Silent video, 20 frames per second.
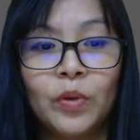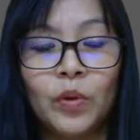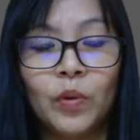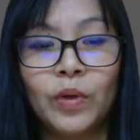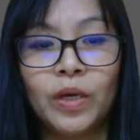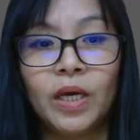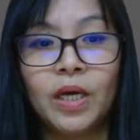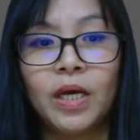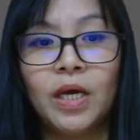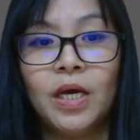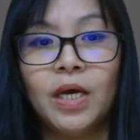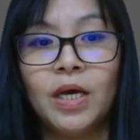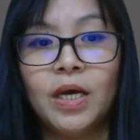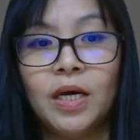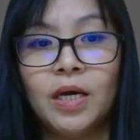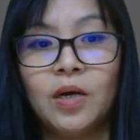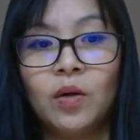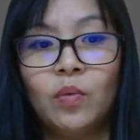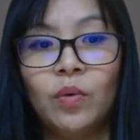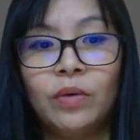Okay,
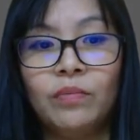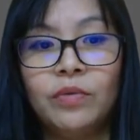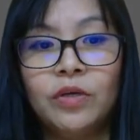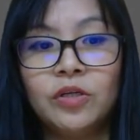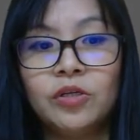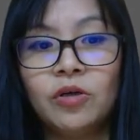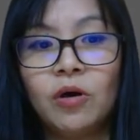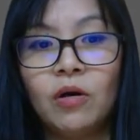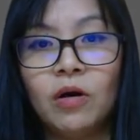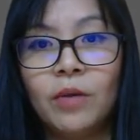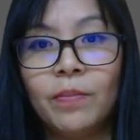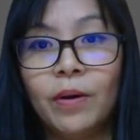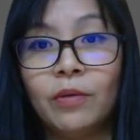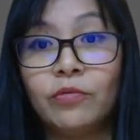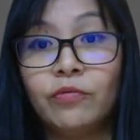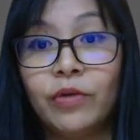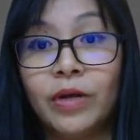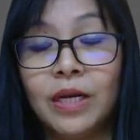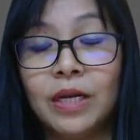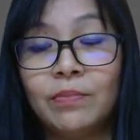when we talk
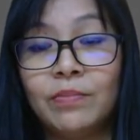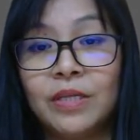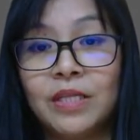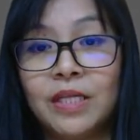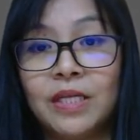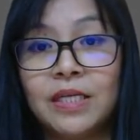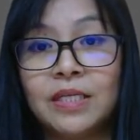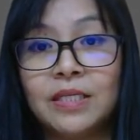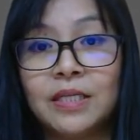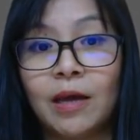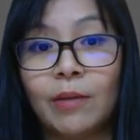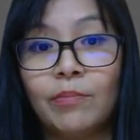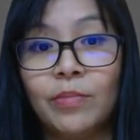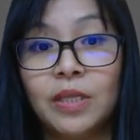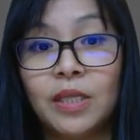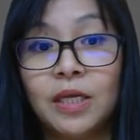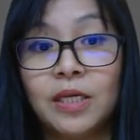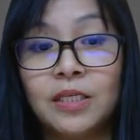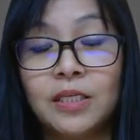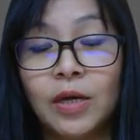about rate limiting step,
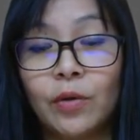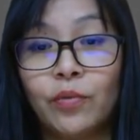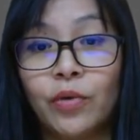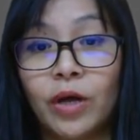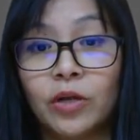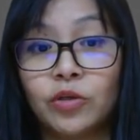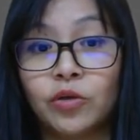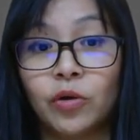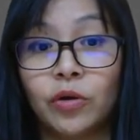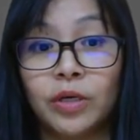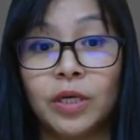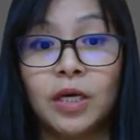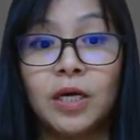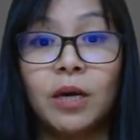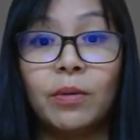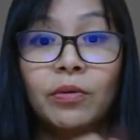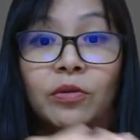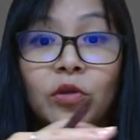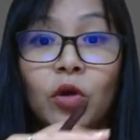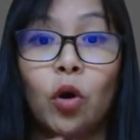means that we are talking
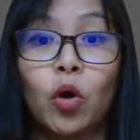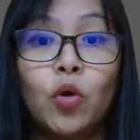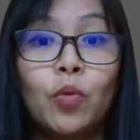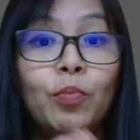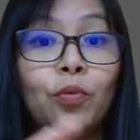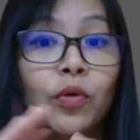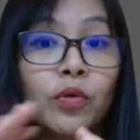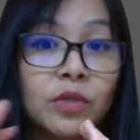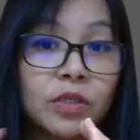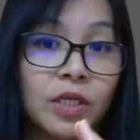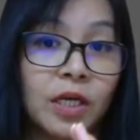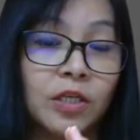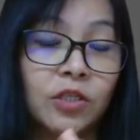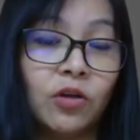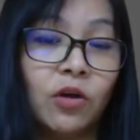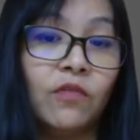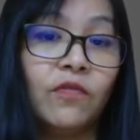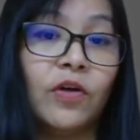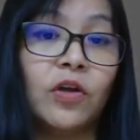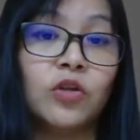about the whole process
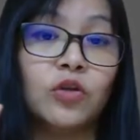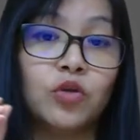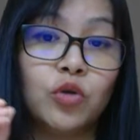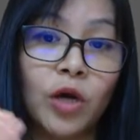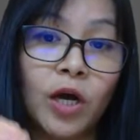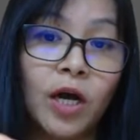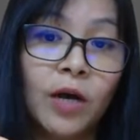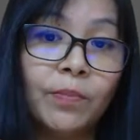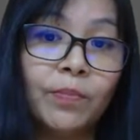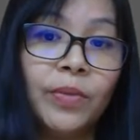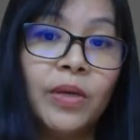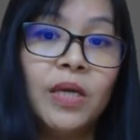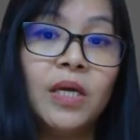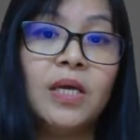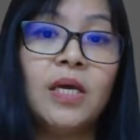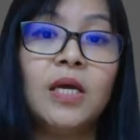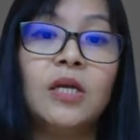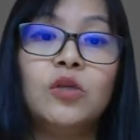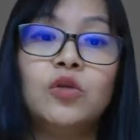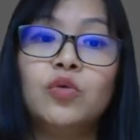of a drug
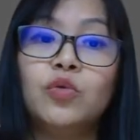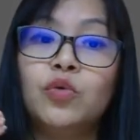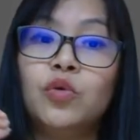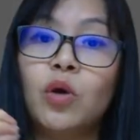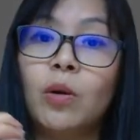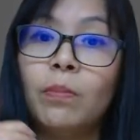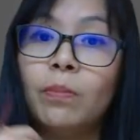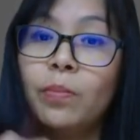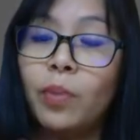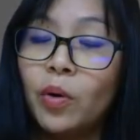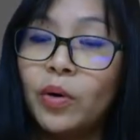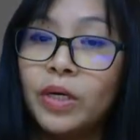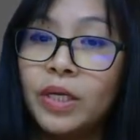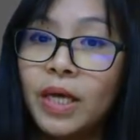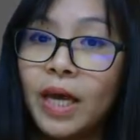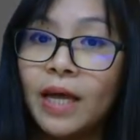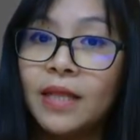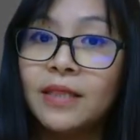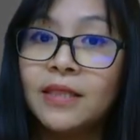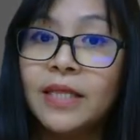being into your
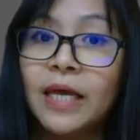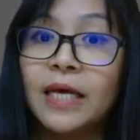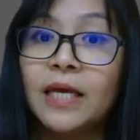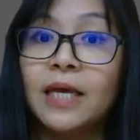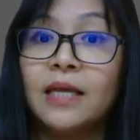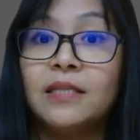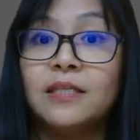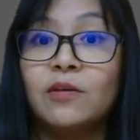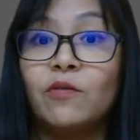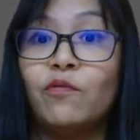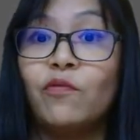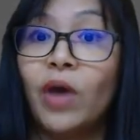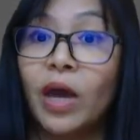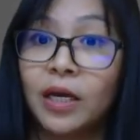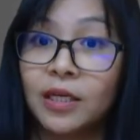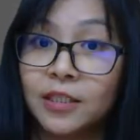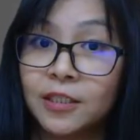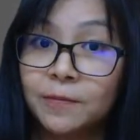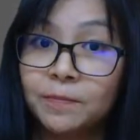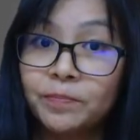body and take its
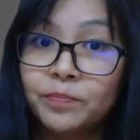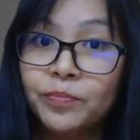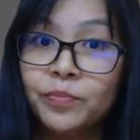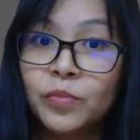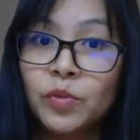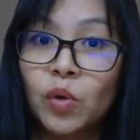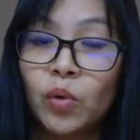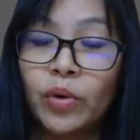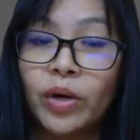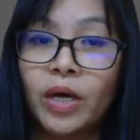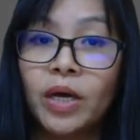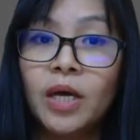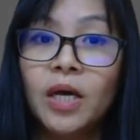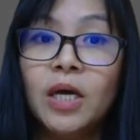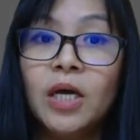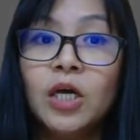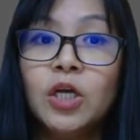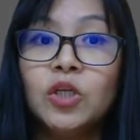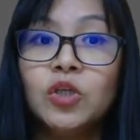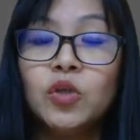effects. Okay,
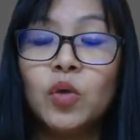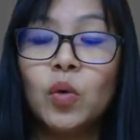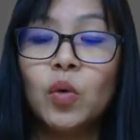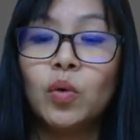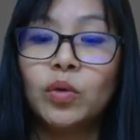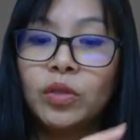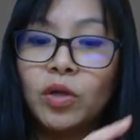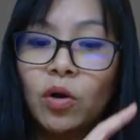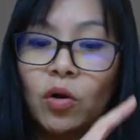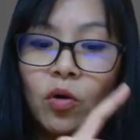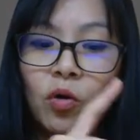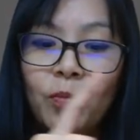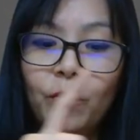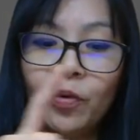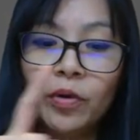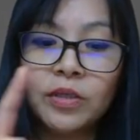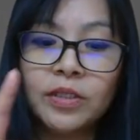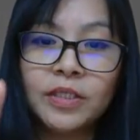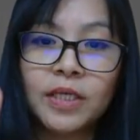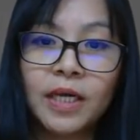so the whole
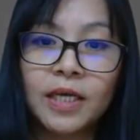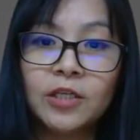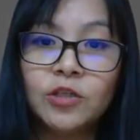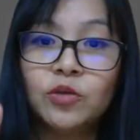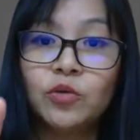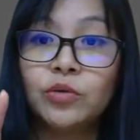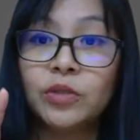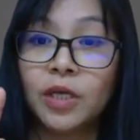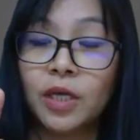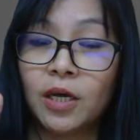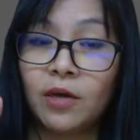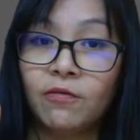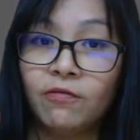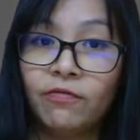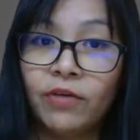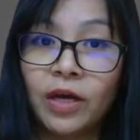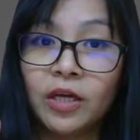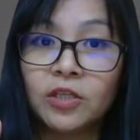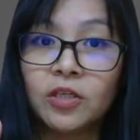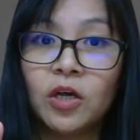process to take
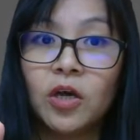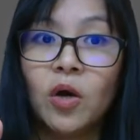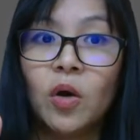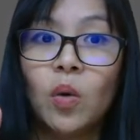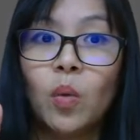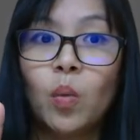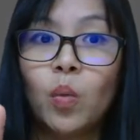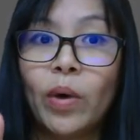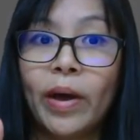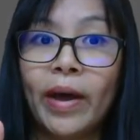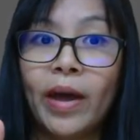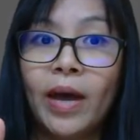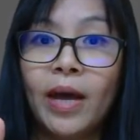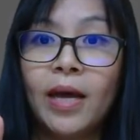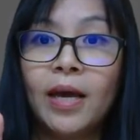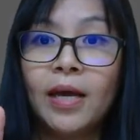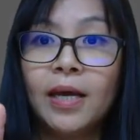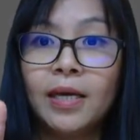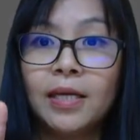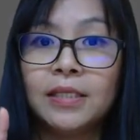effects,
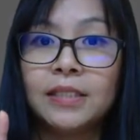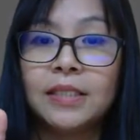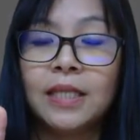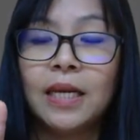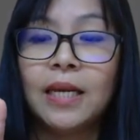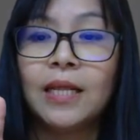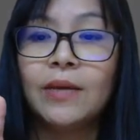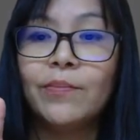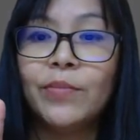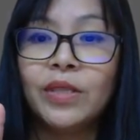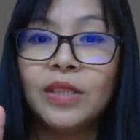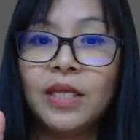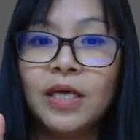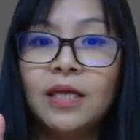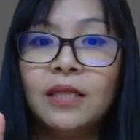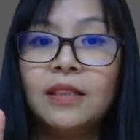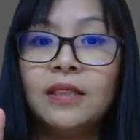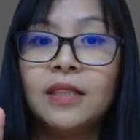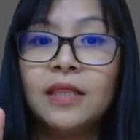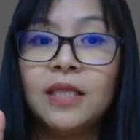where is
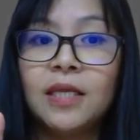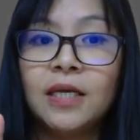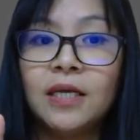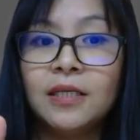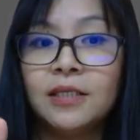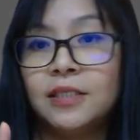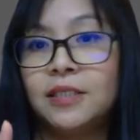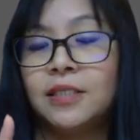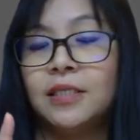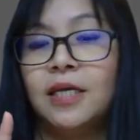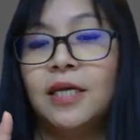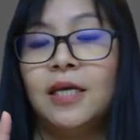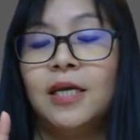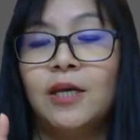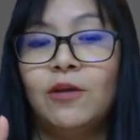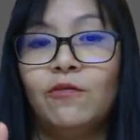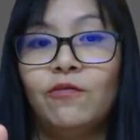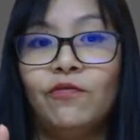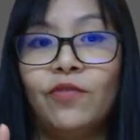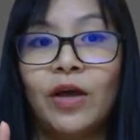limiting this
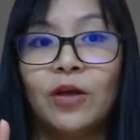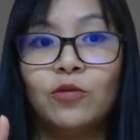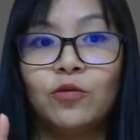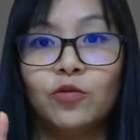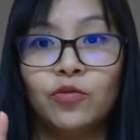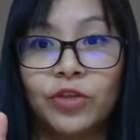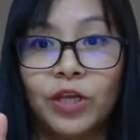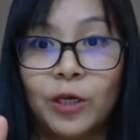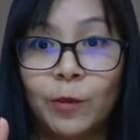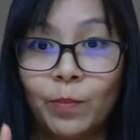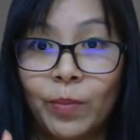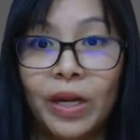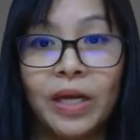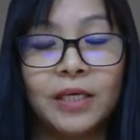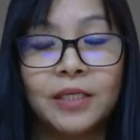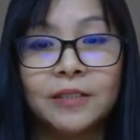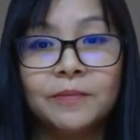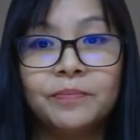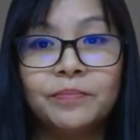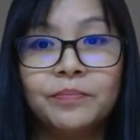effect to take
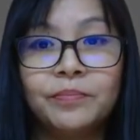place?